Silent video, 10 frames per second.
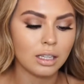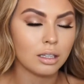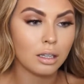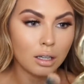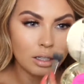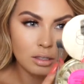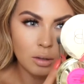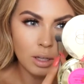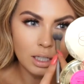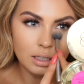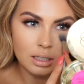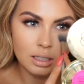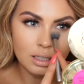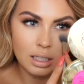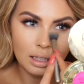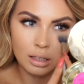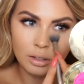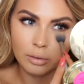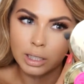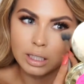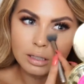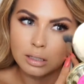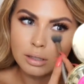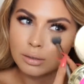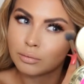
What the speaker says: it so that it doesn't set the crease.